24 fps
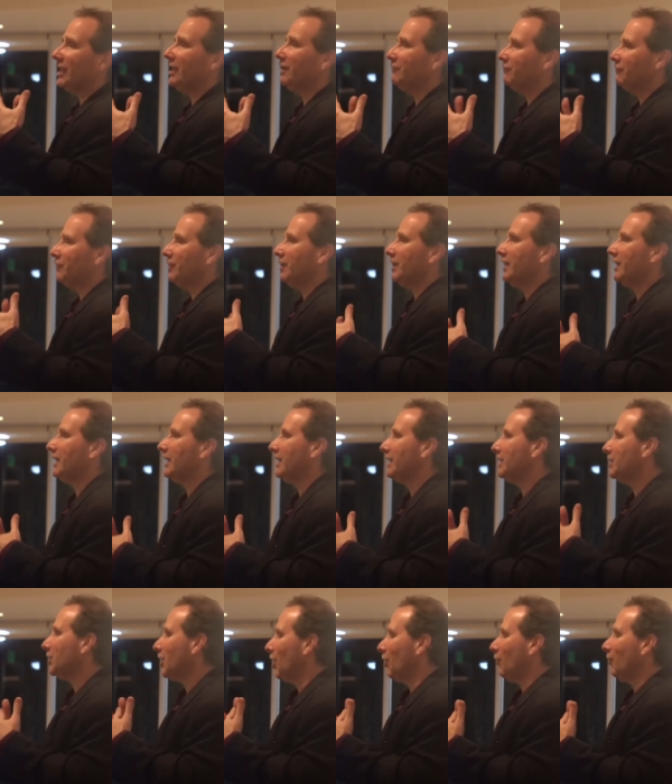If,
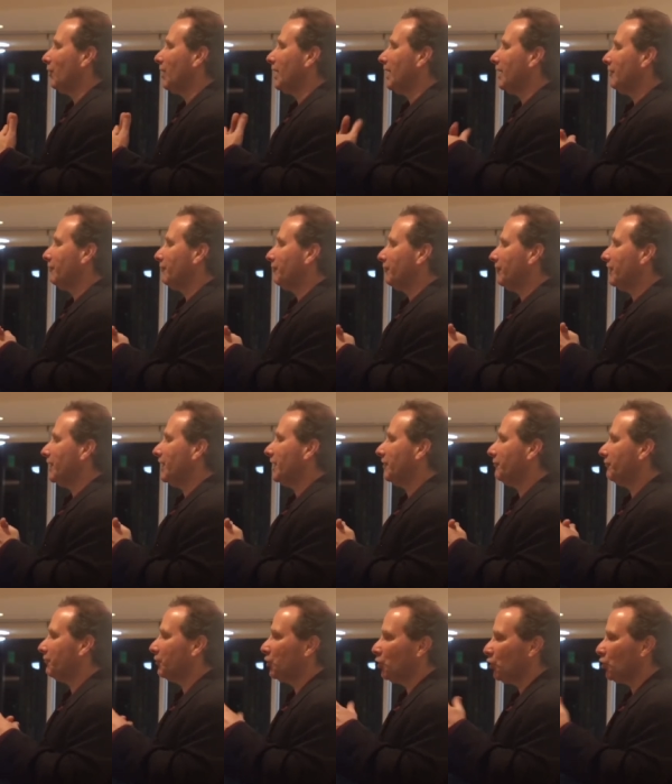you know, if,
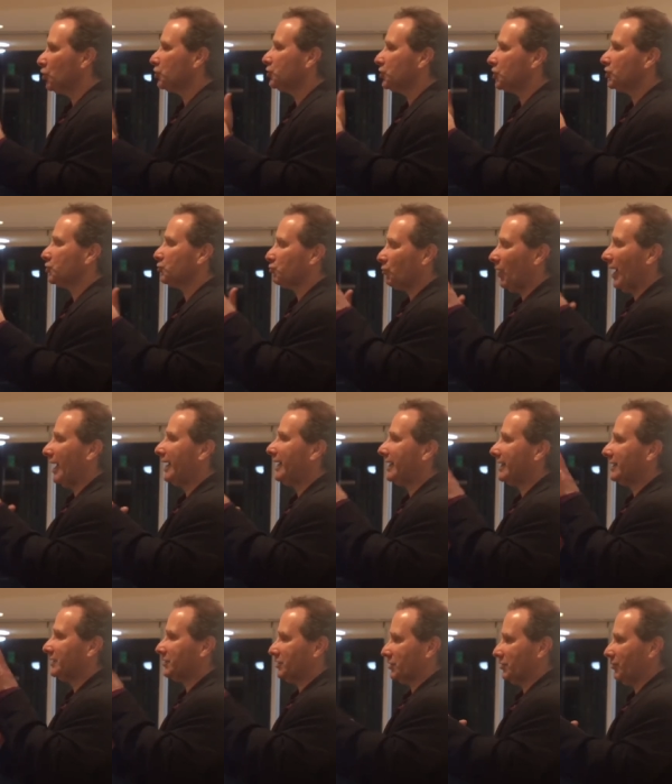if you're just
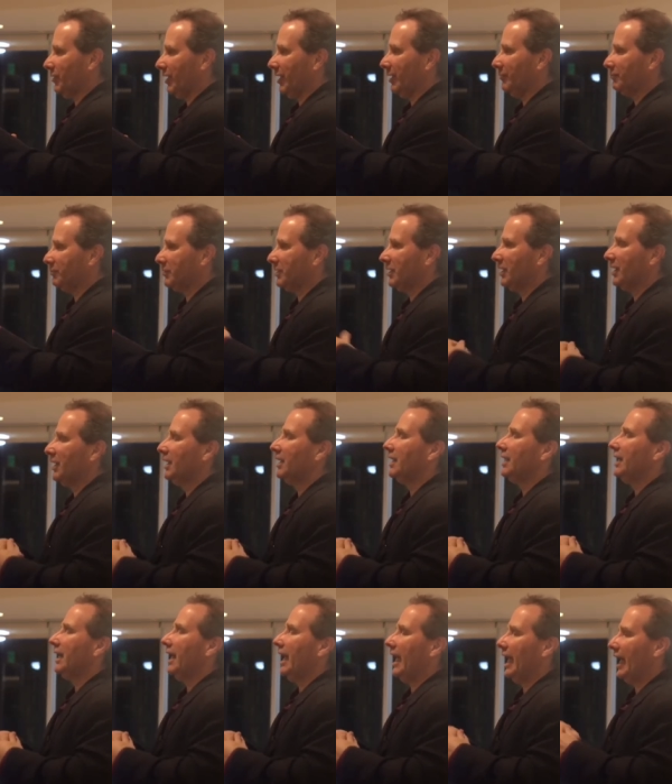writing a script
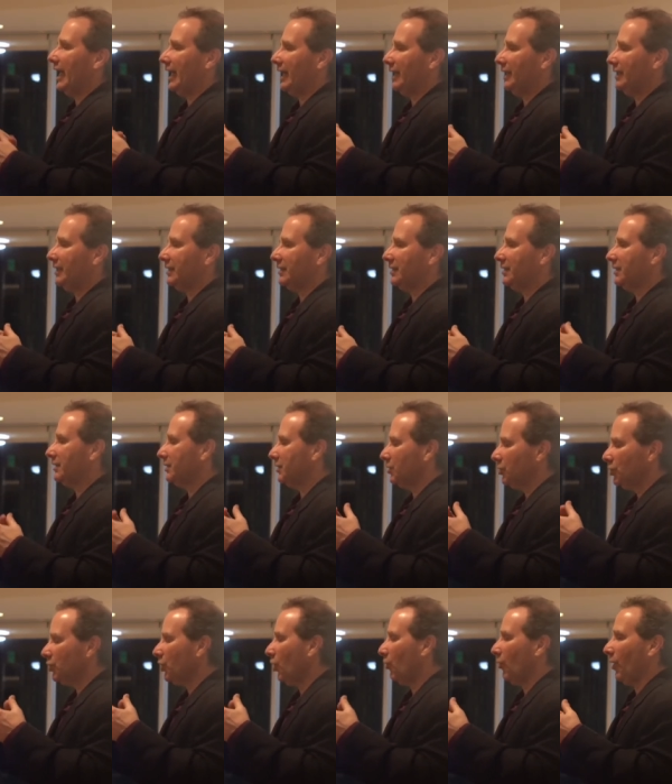and
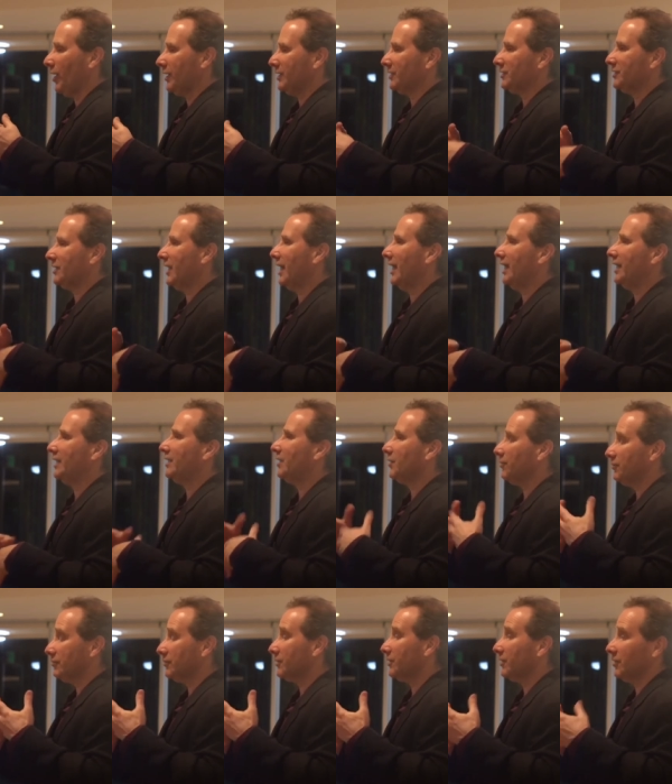you don't want to say
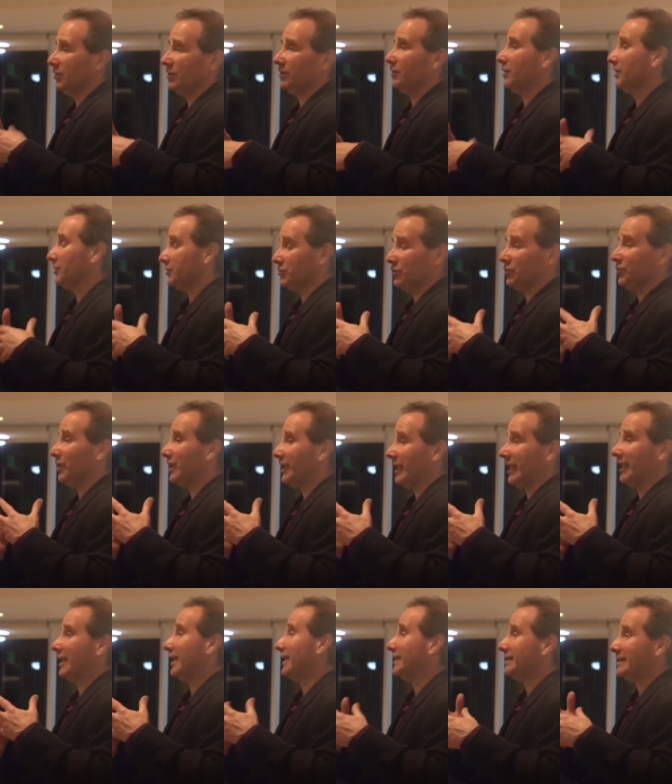they're, they're
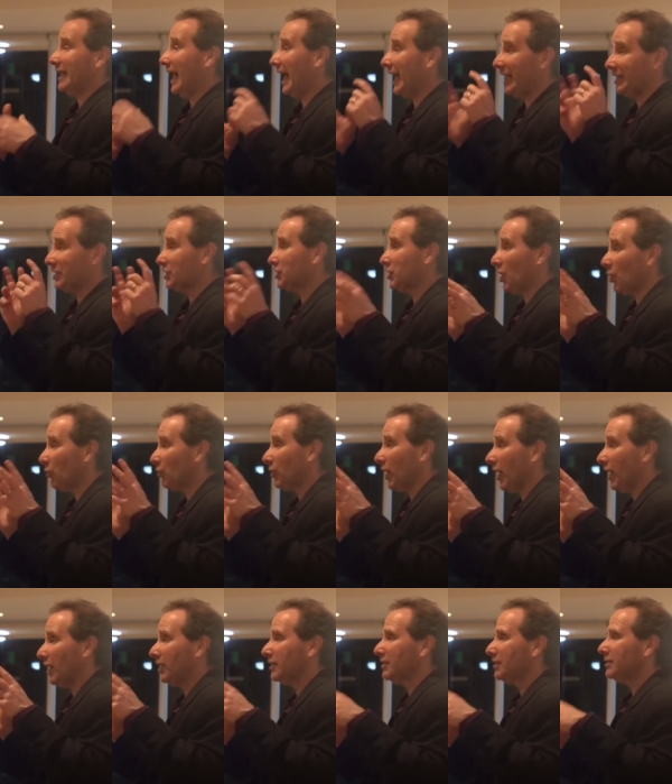drinking a diet
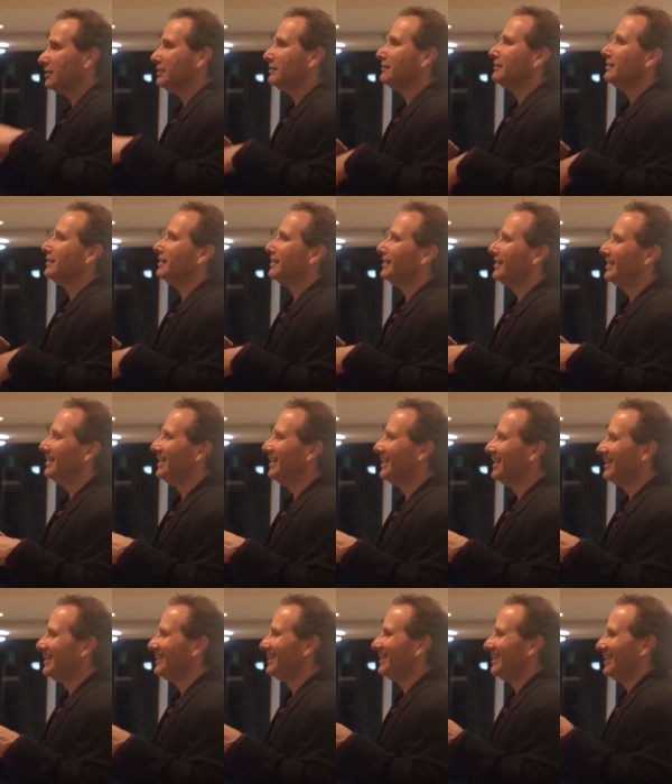soda,
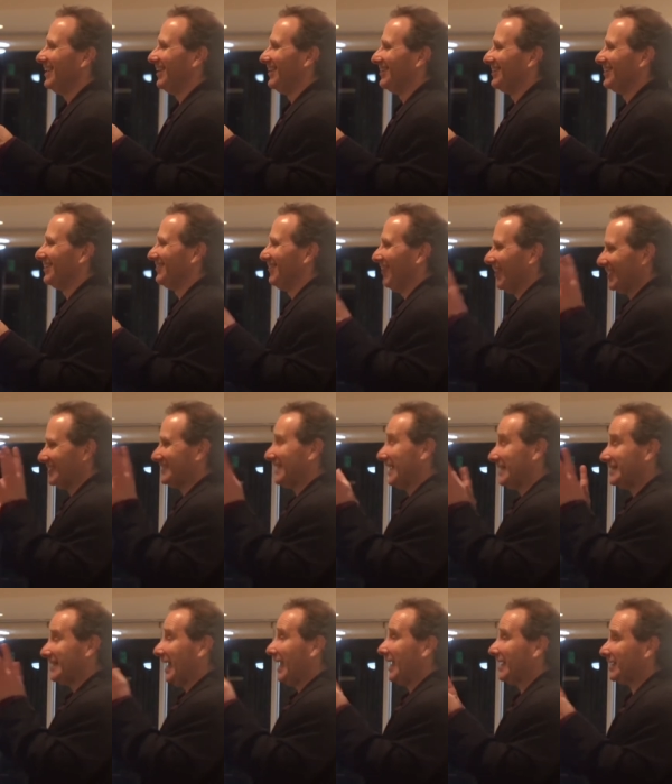you know, you want to
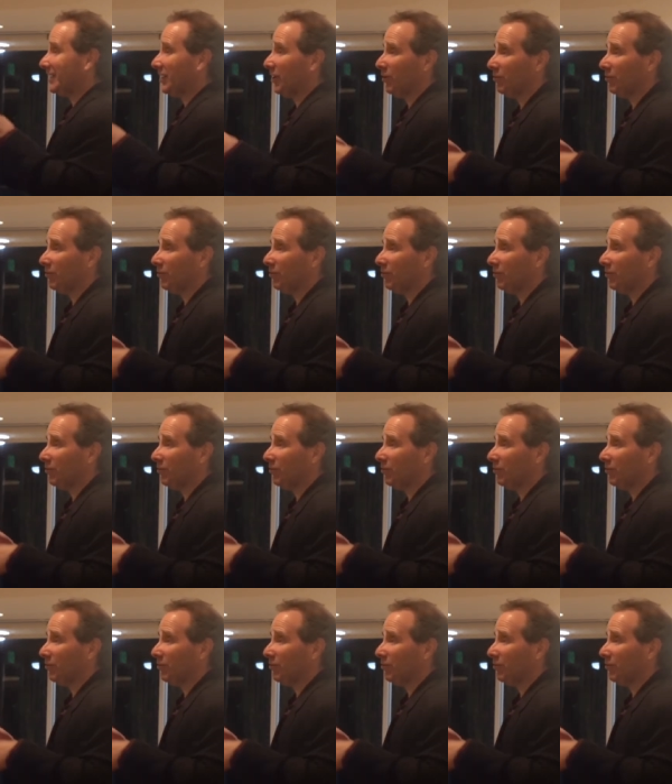say Diet